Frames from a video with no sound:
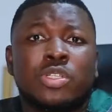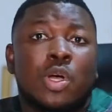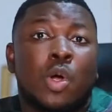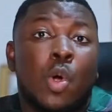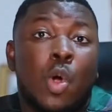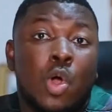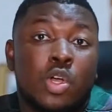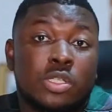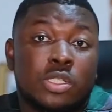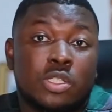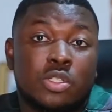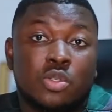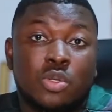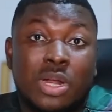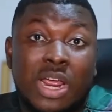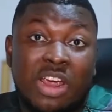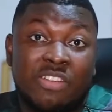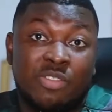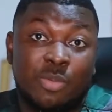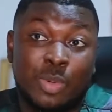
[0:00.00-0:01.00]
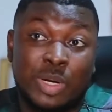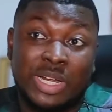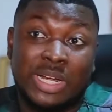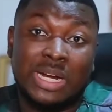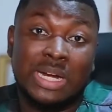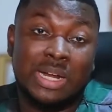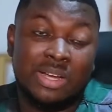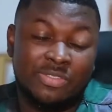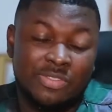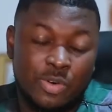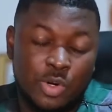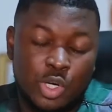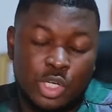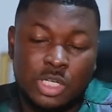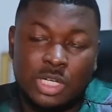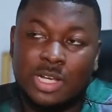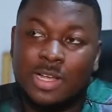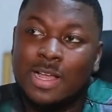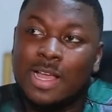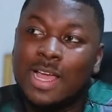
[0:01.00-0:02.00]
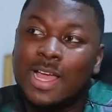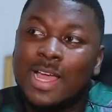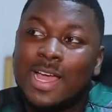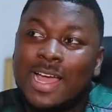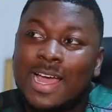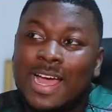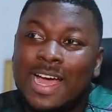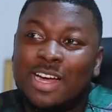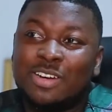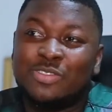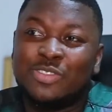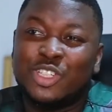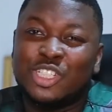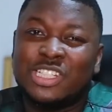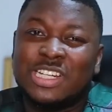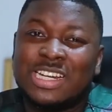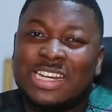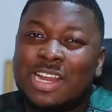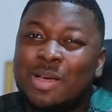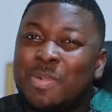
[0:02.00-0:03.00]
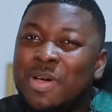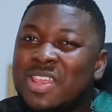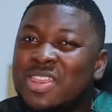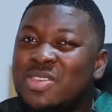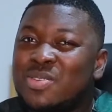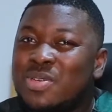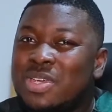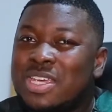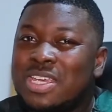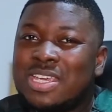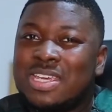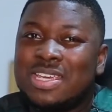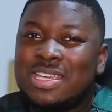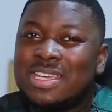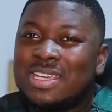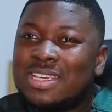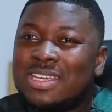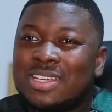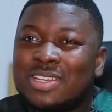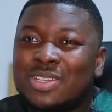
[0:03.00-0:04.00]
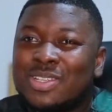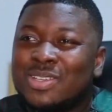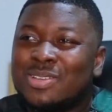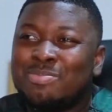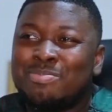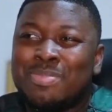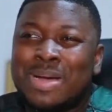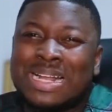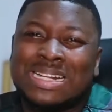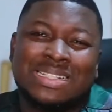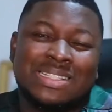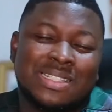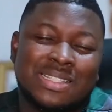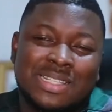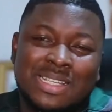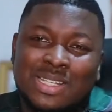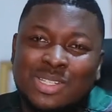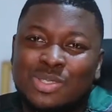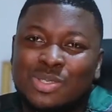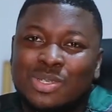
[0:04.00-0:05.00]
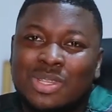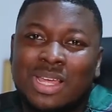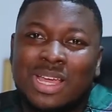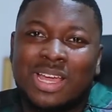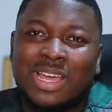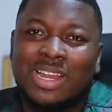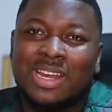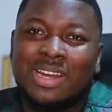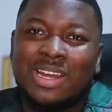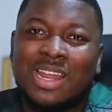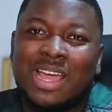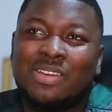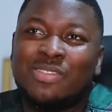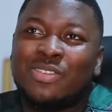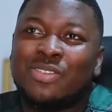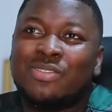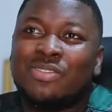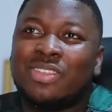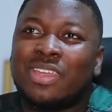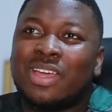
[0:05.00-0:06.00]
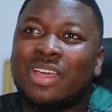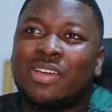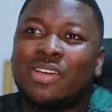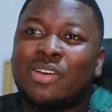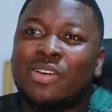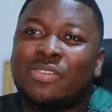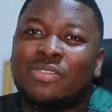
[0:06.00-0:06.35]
the cost so that everybody can afford. Unfortunately, about 3 months into the life of the